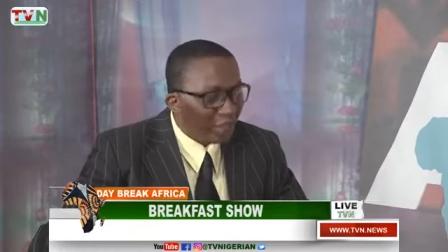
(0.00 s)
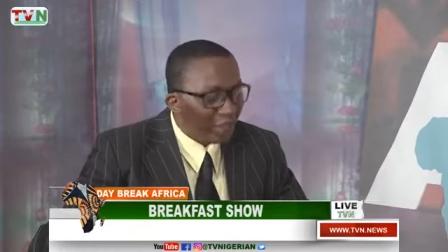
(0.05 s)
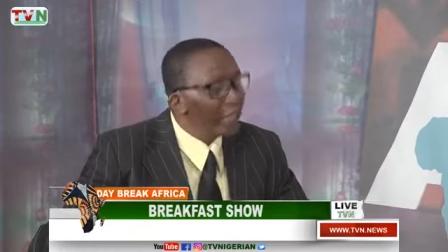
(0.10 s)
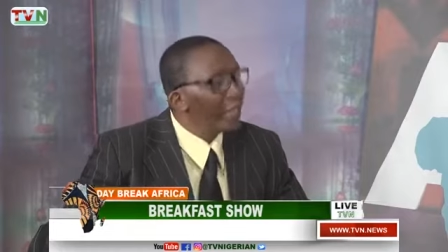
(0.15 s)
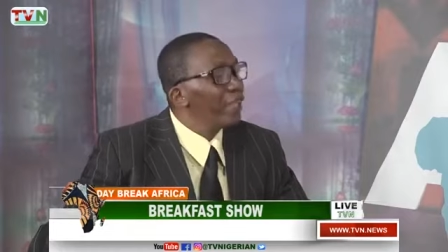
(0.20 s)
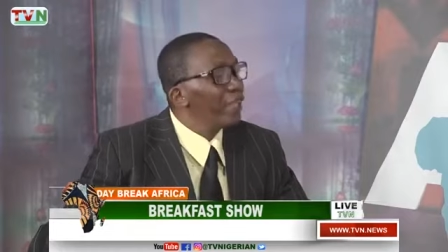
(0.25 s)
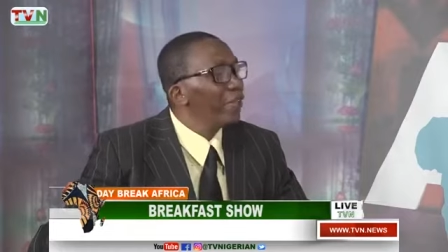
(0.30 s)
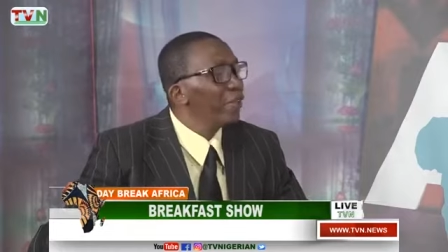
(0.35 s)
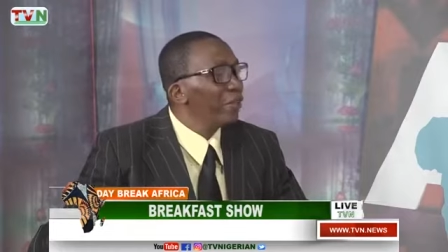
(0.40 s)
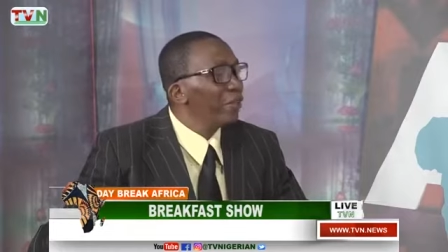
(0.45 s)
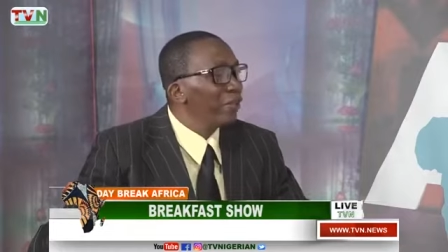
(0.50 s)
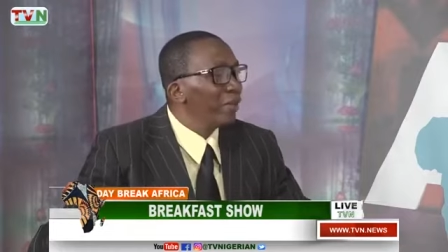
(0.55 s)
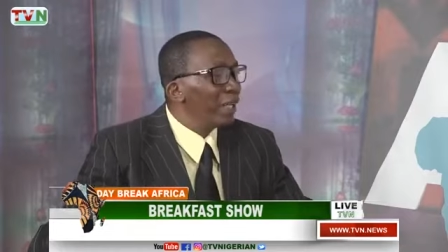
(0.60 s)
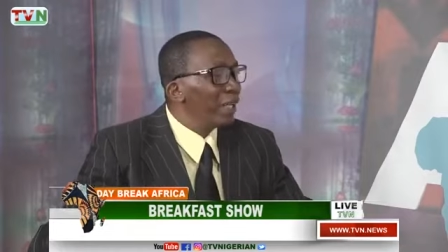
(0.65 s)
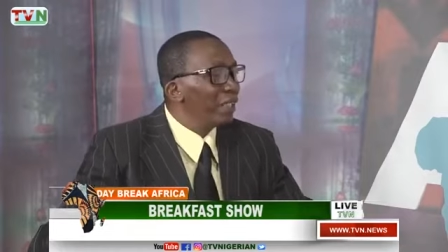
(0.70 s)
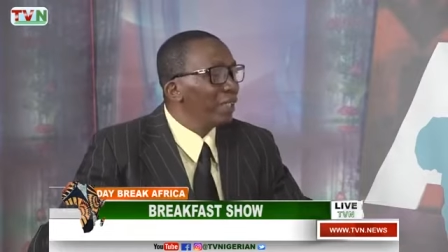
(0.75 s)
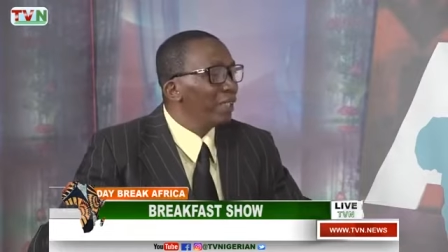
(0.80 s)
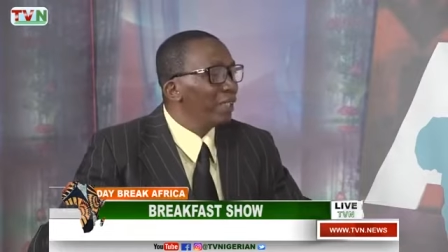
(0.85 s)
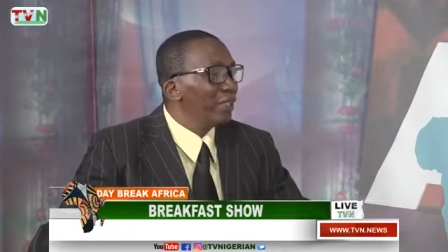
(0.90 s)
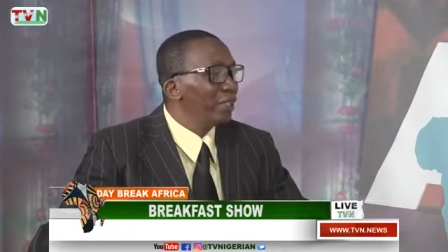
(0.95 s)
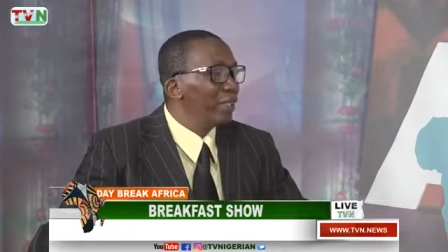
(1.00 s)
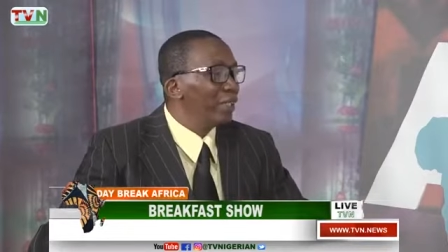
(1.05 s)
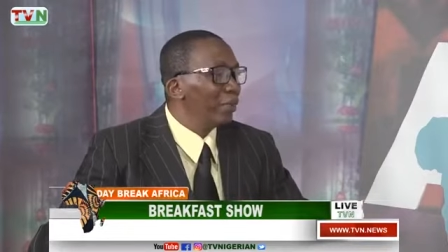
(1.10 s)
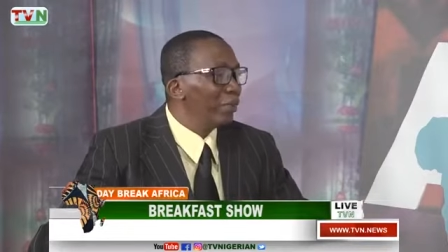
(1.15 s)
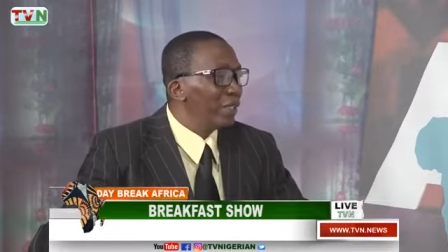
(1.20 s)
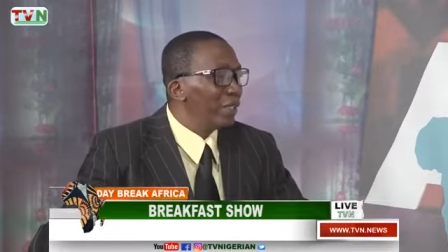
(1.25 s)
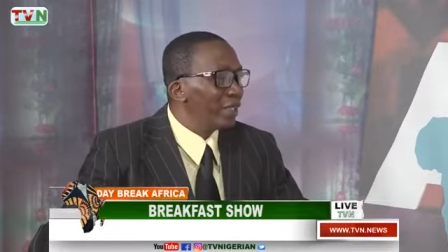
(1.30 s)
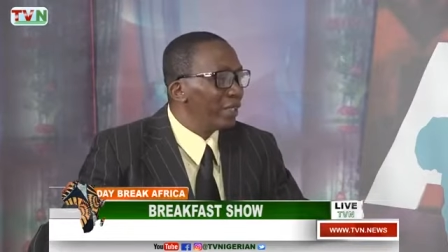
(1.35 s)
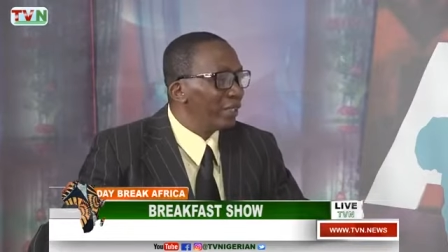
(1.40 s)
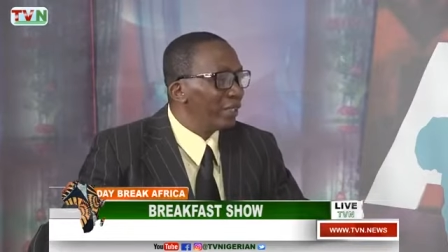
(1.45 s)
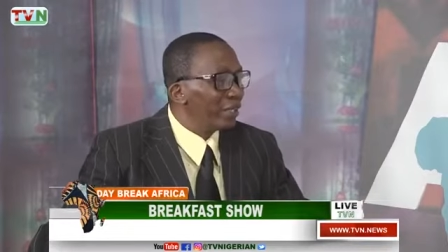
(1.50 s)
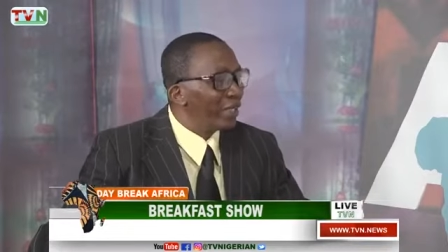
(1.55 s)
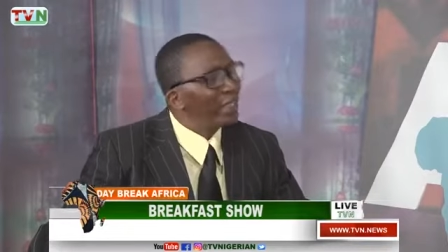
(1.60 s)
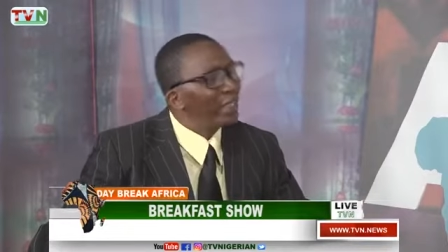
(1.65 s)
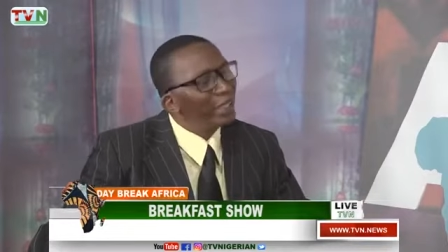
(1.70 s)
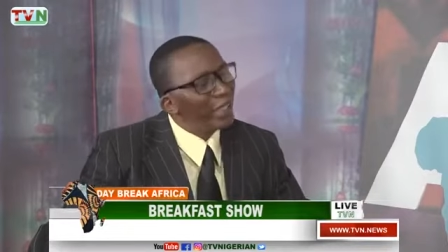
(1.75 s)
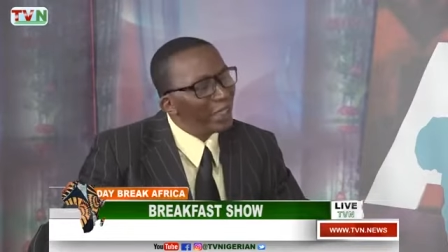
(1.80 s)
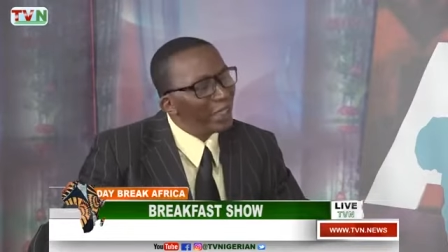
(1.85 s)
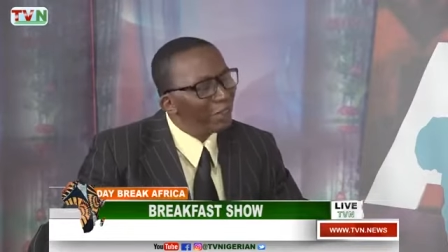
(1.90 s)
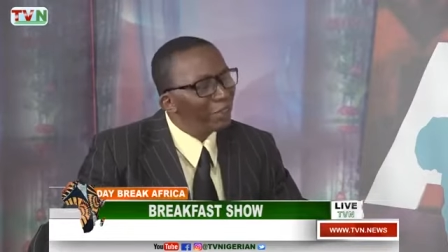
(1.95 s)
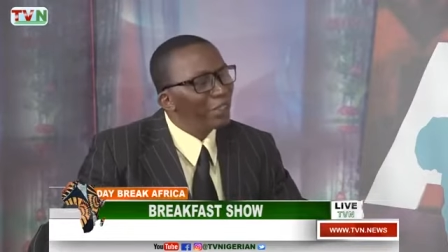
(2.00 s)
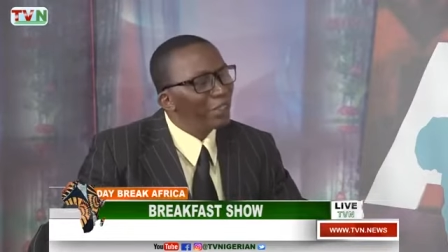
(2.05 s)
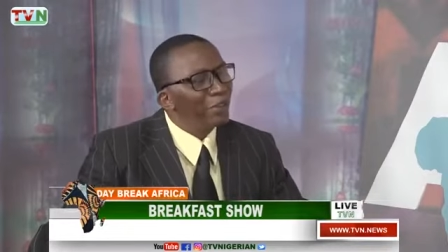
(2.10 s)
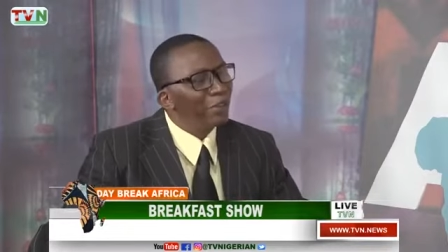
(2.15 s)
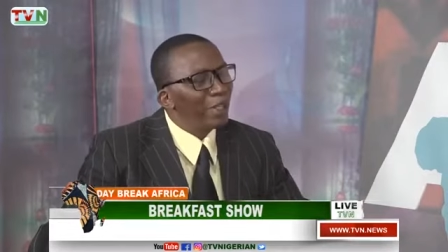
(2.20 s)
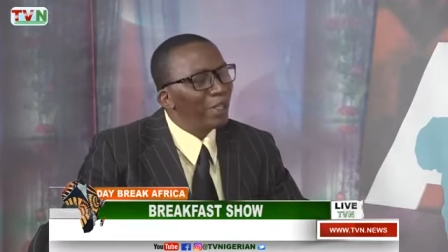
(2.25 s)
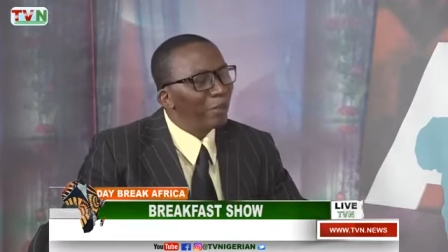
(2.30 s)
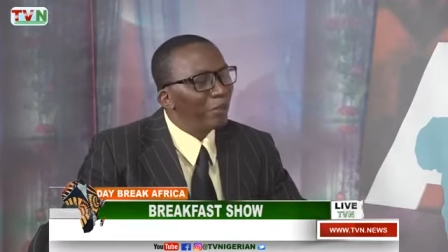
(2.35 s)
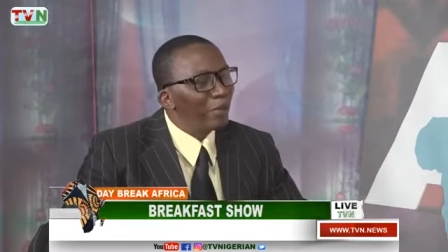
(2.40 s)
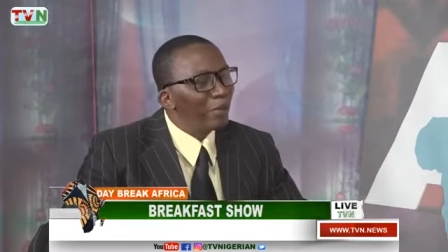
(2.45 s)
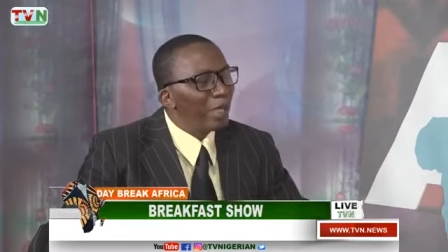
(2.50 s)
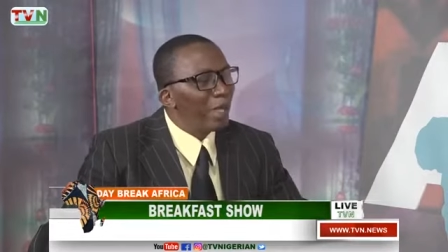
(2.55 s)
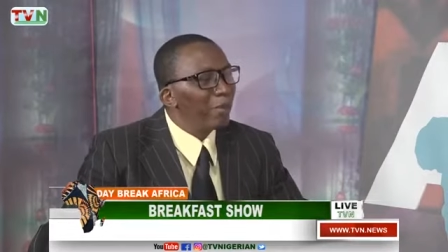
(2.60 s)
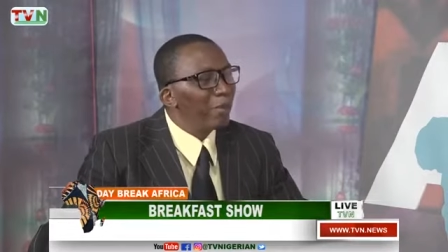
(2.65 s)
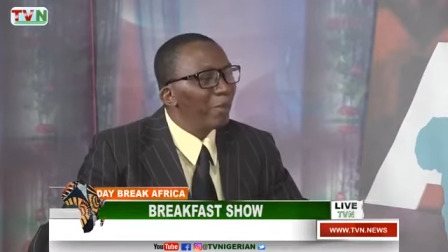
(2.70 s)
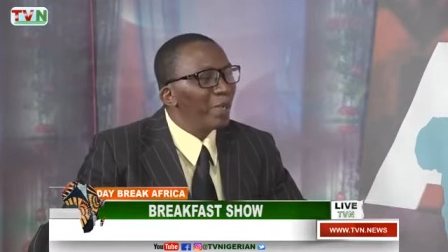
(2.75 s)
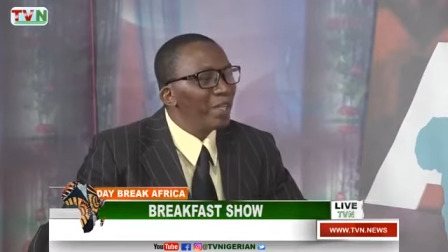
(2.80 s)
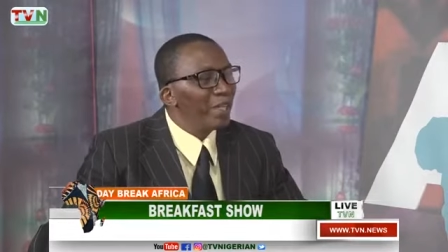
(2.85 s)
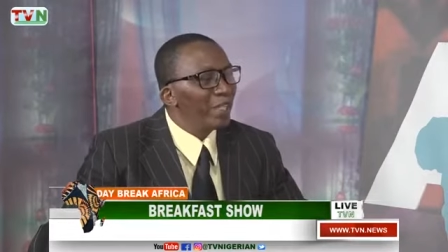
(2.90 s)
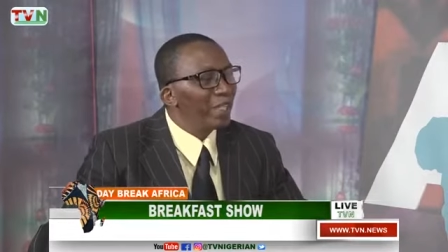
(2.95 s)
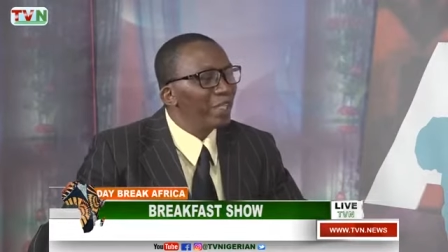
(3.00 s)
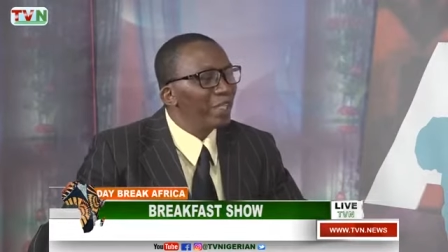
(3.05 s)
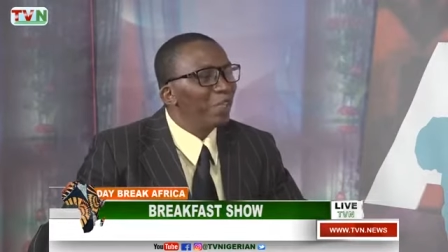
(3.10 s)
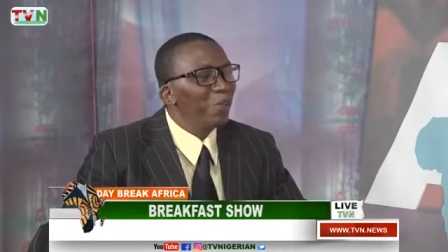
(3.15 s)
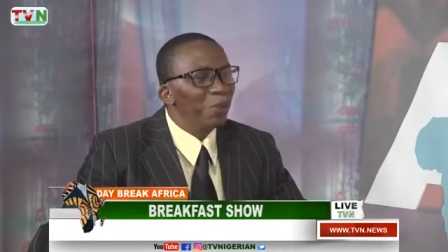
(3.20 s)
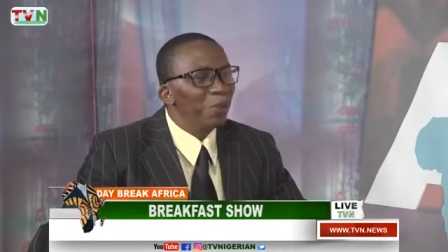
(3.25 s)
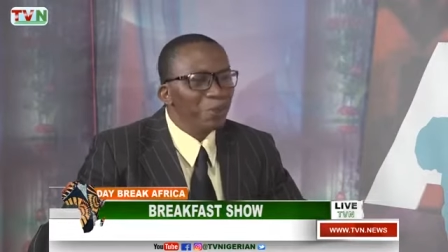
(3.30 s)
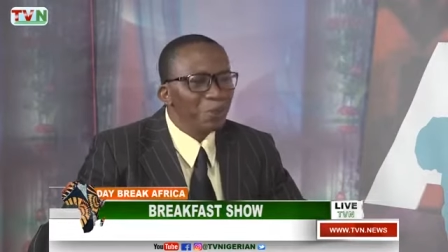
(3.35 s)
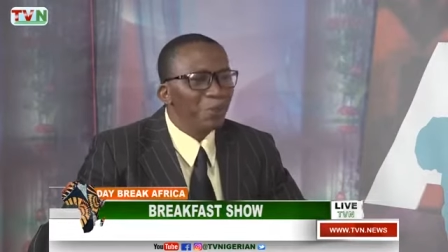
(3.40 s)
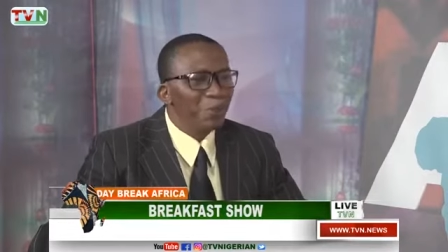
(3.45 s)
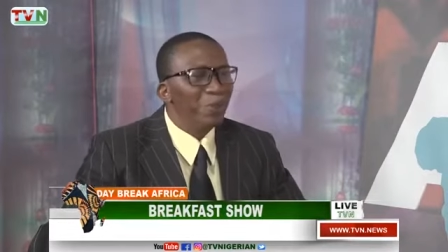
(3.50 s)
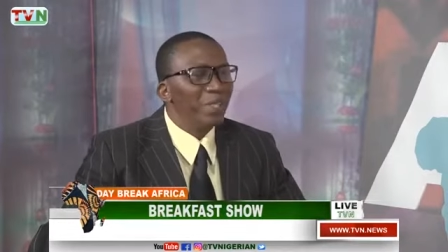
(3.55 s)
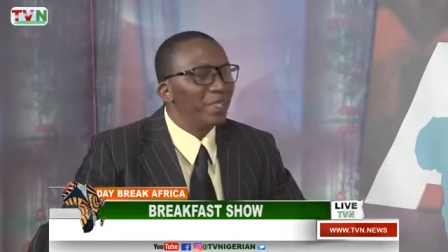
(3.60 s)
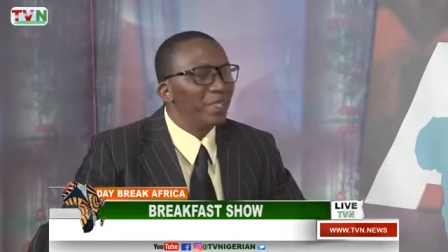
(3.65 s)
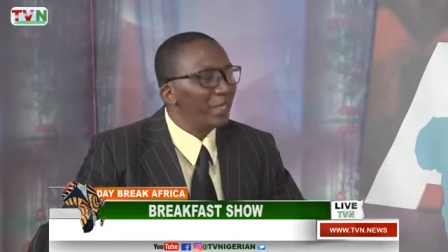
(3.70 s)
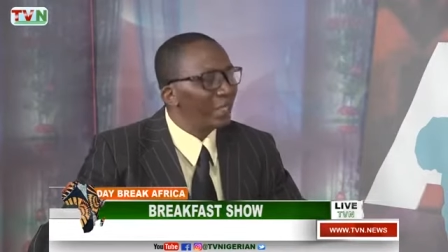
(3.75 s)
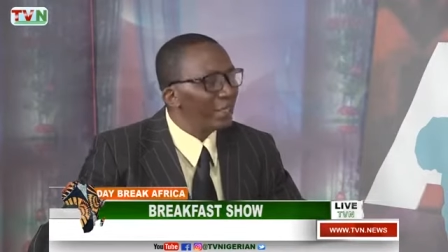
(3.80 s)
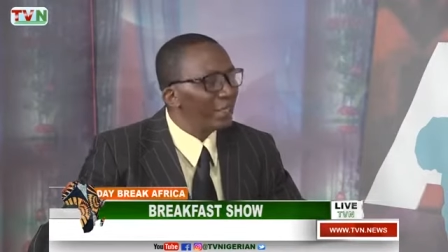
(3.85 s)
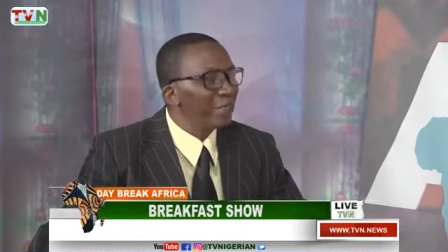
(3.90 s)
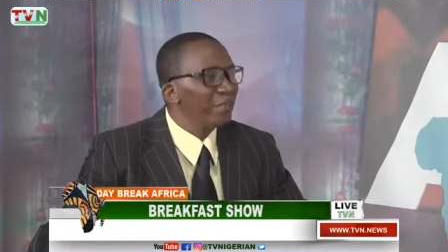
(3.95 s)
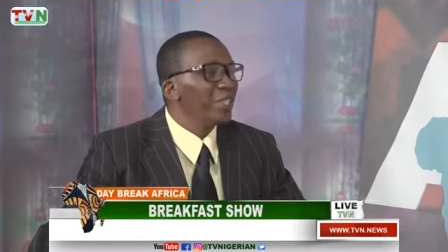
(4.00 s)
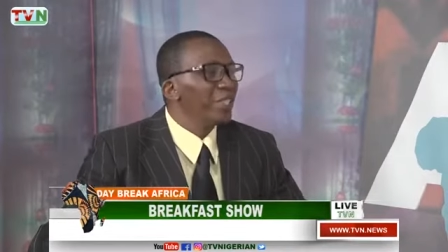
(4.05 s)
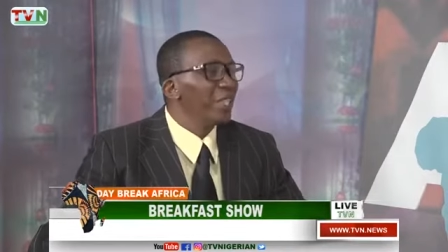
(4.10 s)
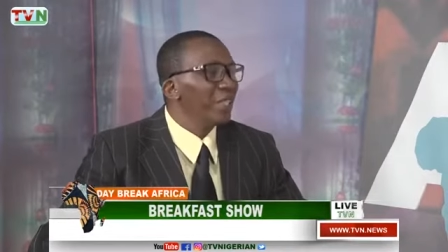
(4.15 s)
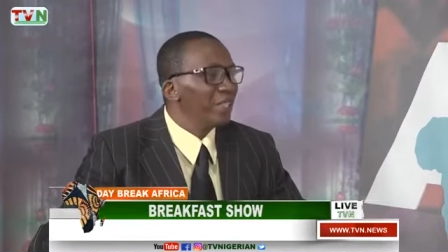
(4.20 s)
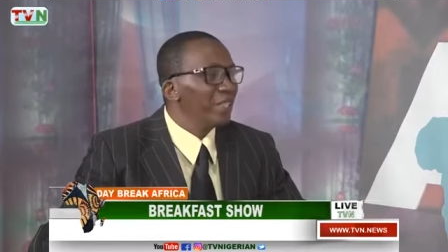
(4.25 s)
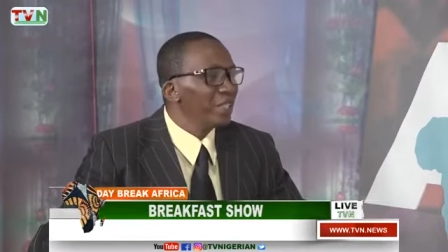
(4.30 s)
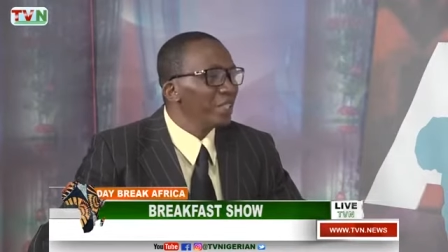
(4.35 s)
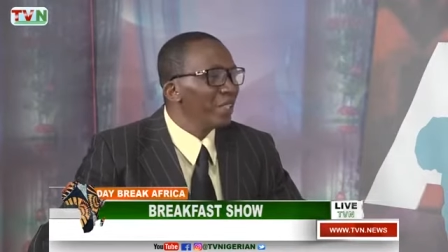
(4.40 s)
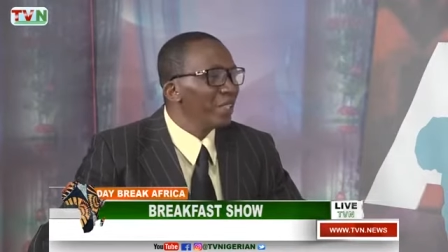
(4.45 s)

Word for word: taken over to the police station, and that's from that point that the whole story started to change.